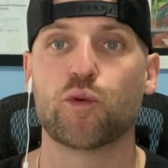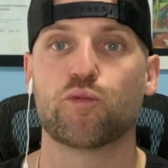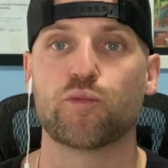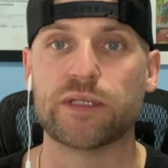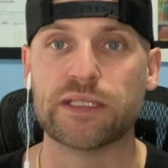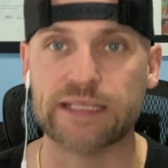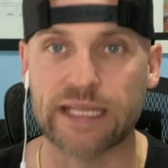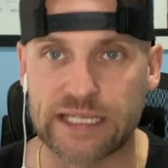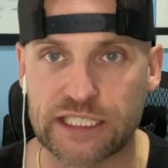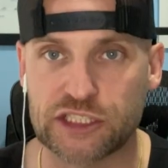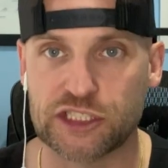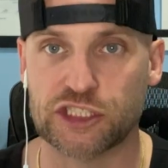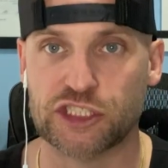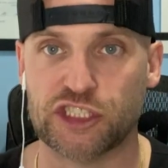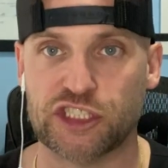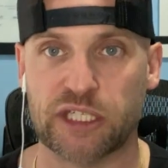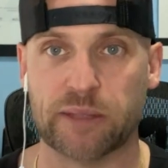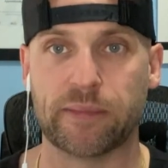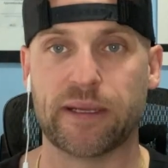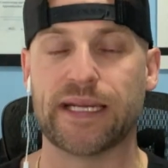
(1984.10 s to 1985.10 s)

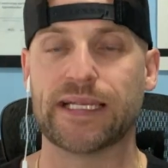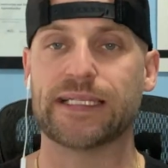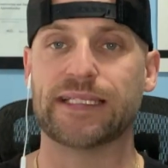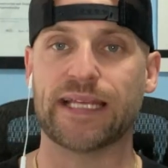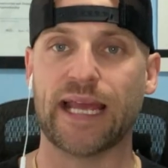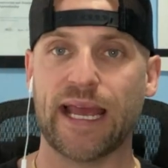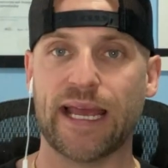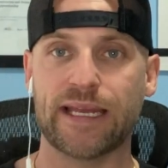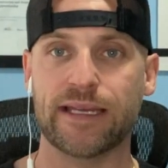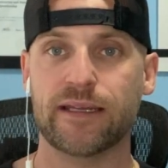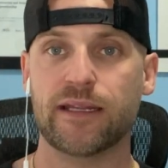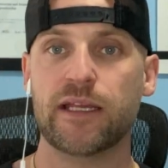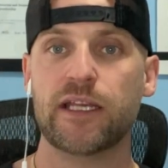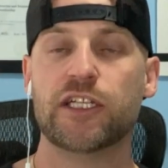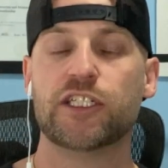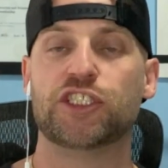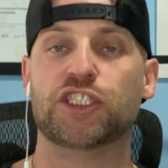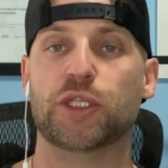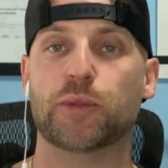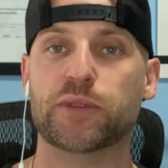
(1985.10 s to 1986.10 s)
relationship. Again,
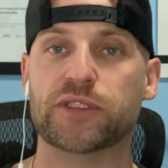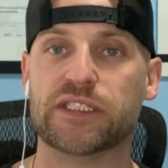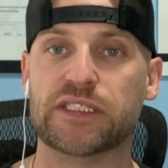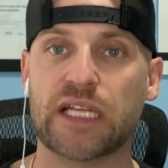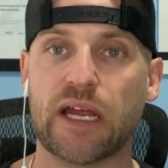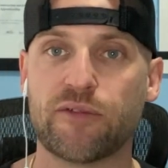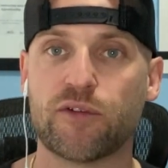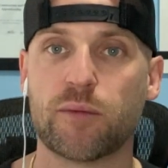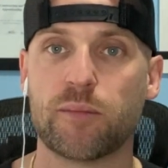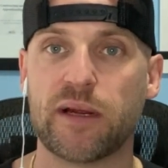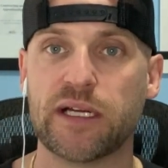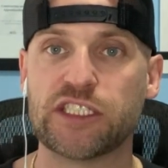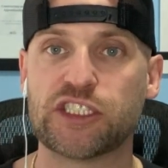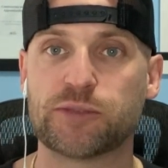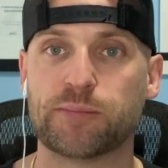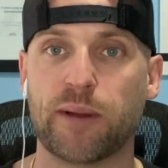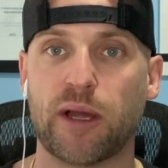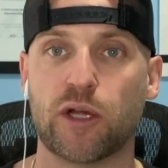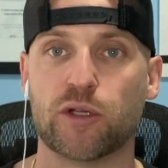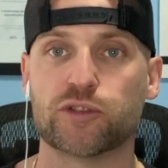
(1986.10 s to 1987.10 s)
she was never my
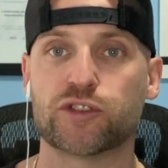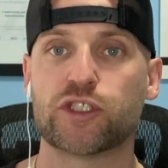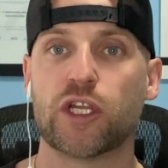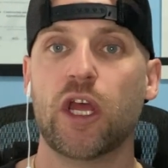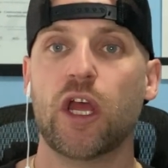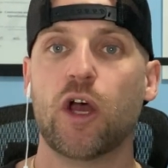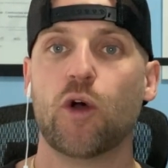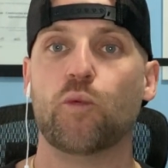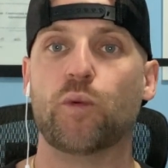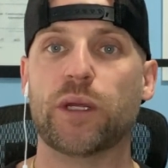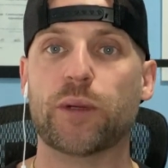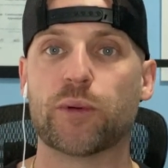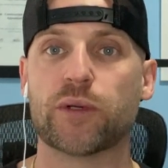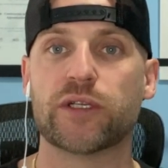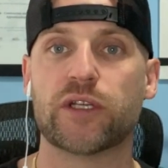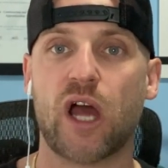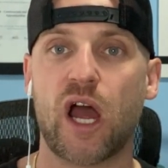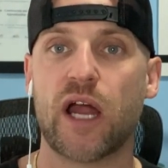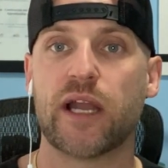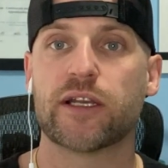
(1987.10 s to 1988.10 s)
spouse. We were
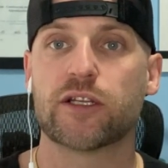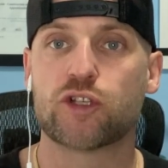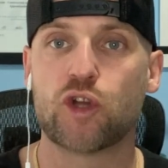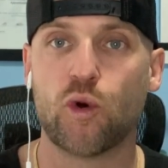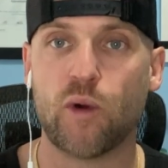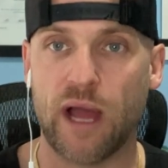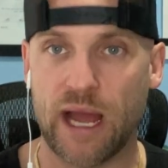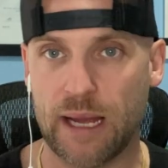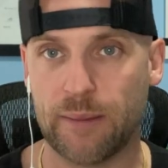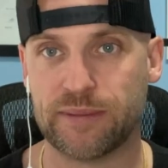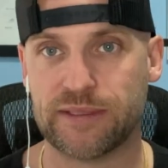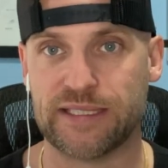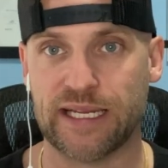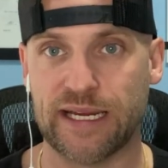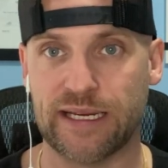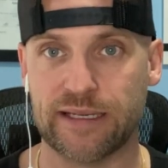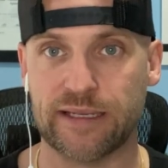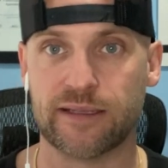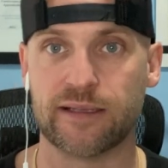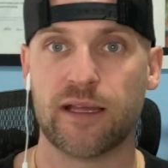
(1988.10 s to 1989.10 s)
not
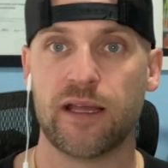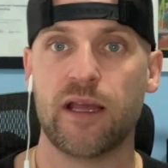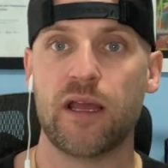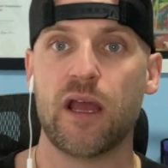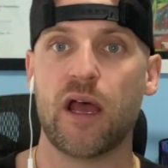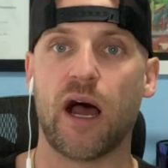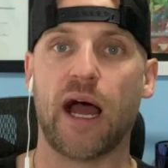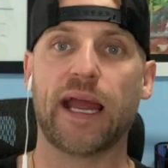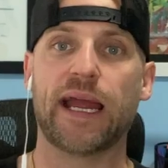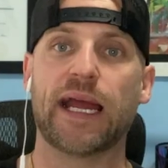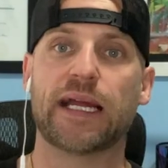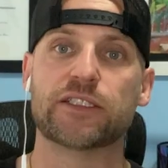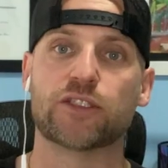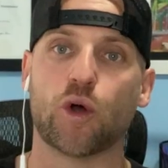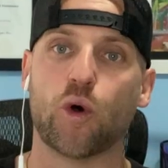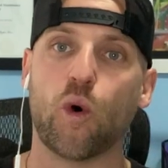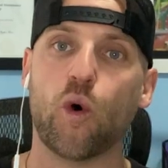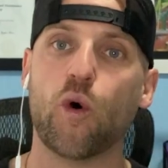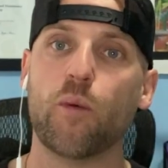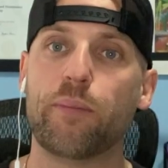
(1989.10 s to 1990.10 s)
cohabitating. I had the
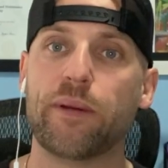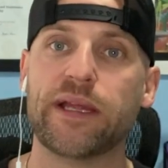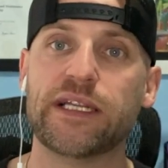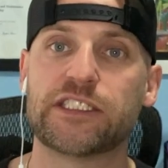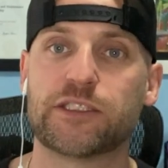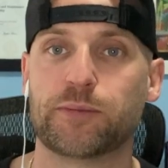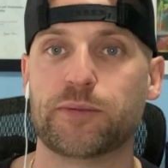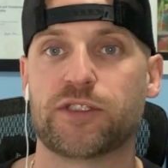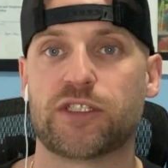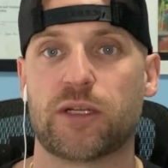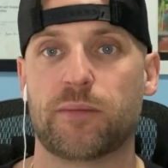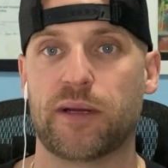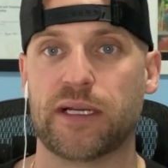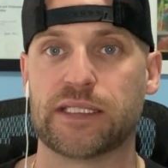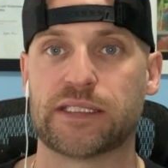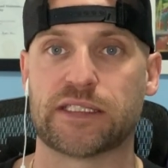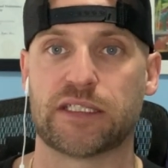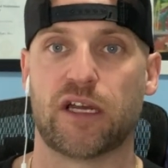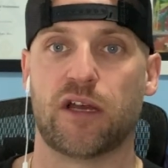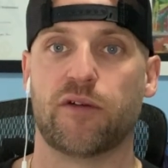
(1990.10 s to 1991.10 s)
whole basement to
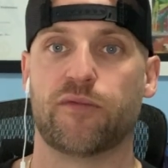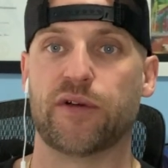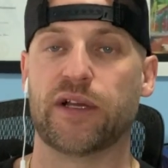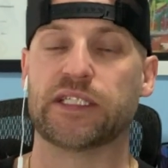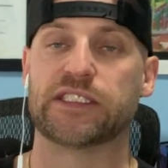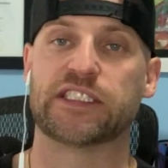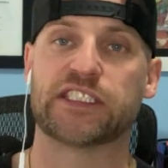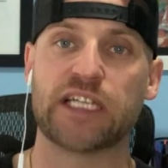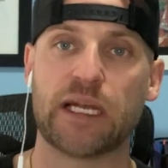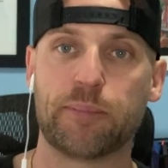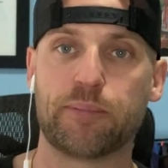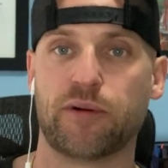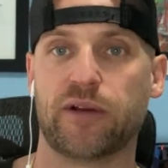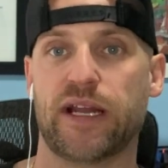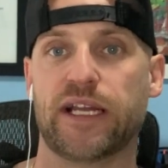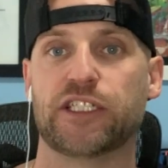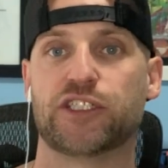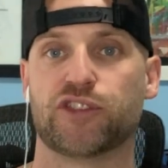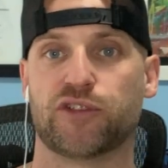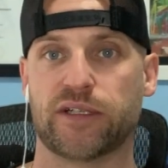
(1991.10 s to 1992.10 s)
myself, a separate
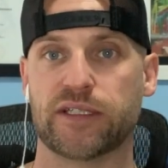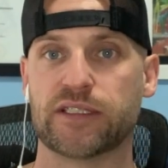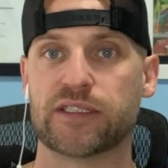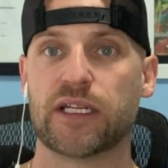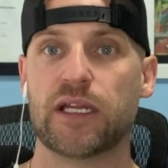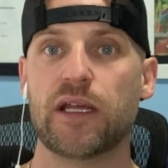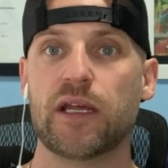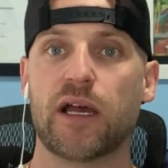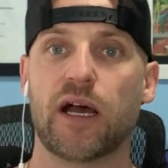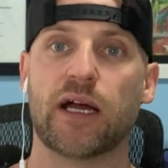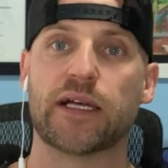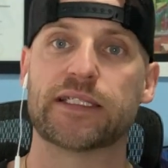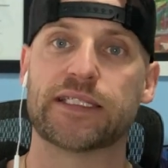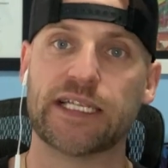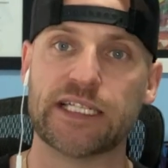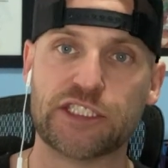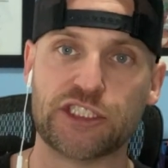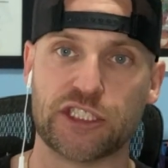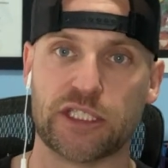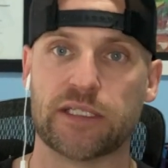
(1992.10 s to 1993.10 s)
entrance, a
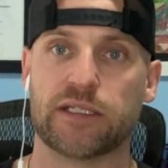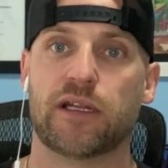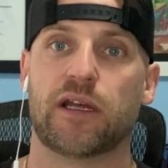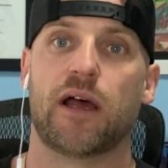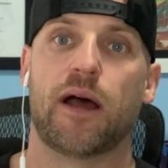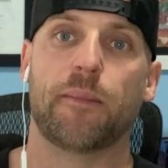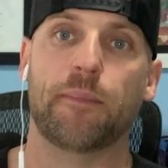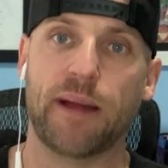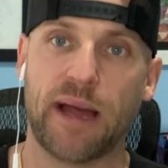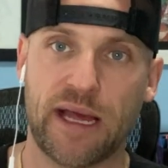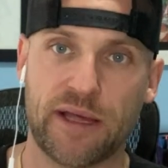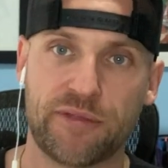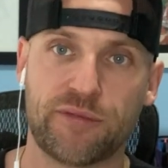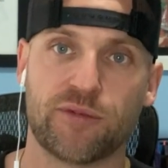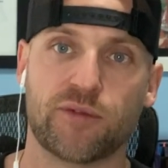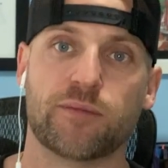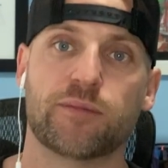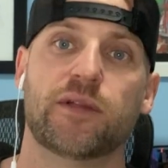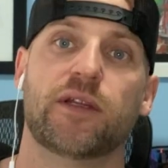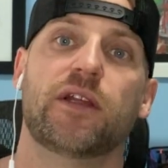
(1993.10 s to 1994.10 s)
kitchen, a
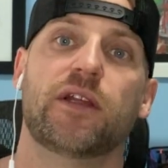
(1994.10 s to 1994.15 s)
bathroom,